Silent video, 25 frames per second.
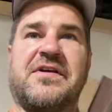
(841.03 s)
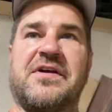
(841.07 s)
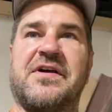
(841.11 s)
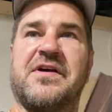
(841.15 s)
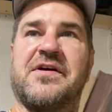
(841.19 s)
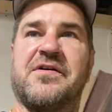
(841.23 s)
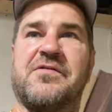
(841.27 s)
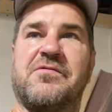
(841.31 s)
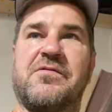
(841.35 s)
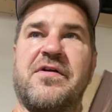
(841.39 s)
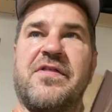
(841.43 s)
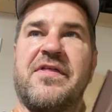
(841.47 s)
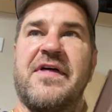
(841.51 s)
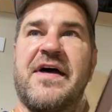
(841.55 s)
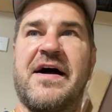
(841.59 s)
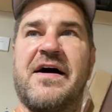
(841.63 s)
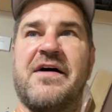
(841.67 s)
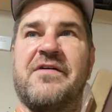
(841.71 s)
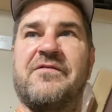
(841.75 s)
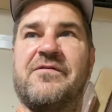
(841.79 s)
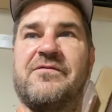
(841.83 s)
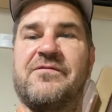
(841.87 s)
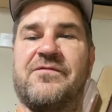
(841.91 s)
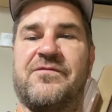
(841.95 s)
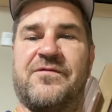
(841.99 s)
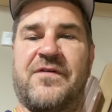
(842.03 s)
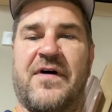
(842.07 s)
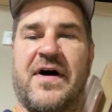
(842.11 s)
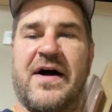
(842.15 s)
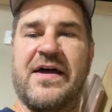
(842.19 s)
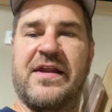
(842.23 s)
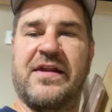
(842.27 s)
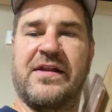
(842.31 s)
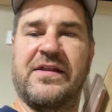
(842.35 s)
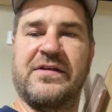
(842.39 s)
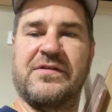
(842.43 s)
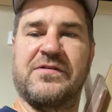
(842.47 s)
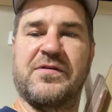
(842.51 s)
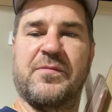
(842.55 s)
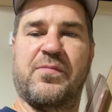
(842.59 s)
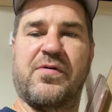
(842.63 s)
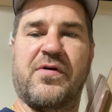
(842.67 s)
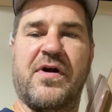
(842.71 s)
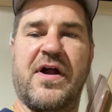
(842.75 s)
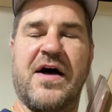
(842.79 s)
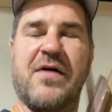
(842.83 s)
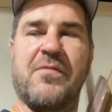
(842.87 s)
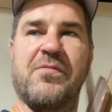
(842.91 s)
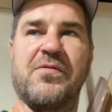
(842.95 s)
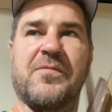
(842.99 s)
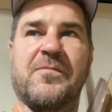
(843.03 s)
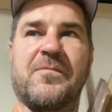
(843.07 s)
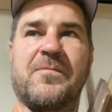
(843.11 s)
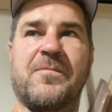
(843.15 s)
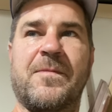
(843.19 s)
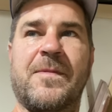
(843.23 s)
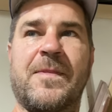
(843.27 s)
here without finding the problem.